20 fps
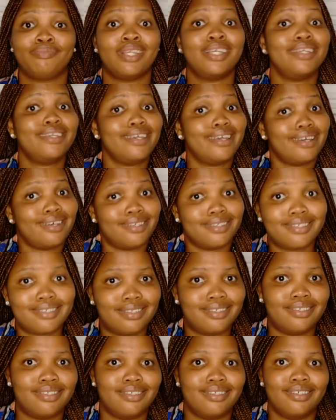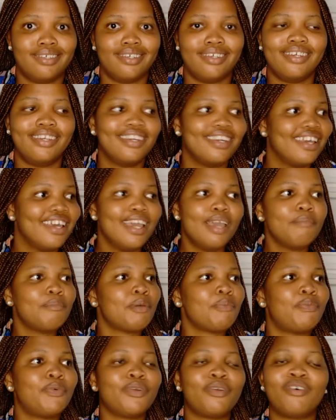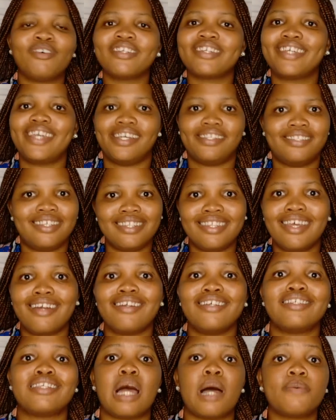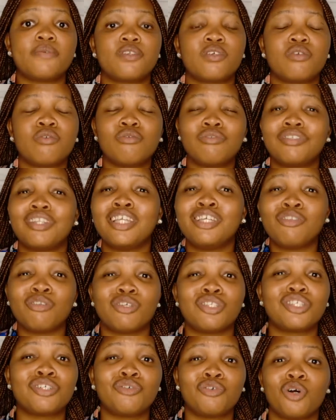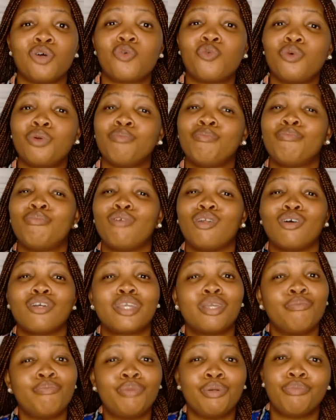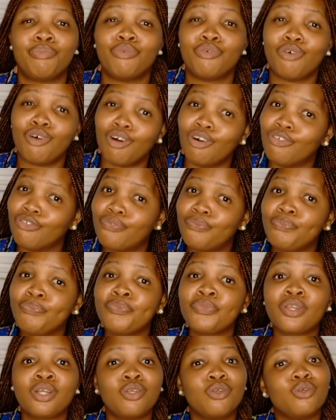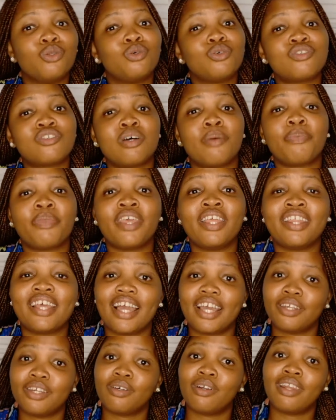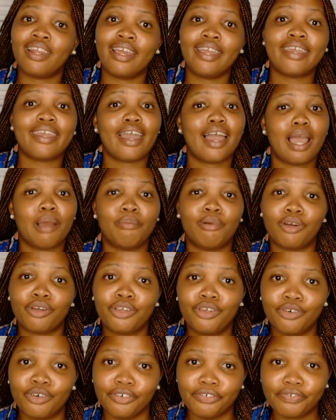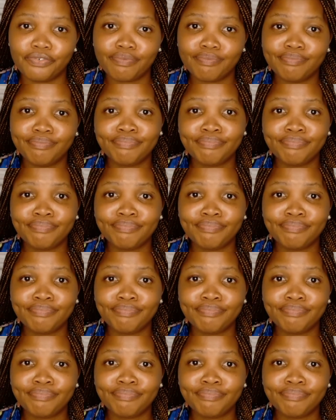Yes. People don't get it. There is absolutely nothing wrong with blocking people off. You do something that I don't like, I block you off.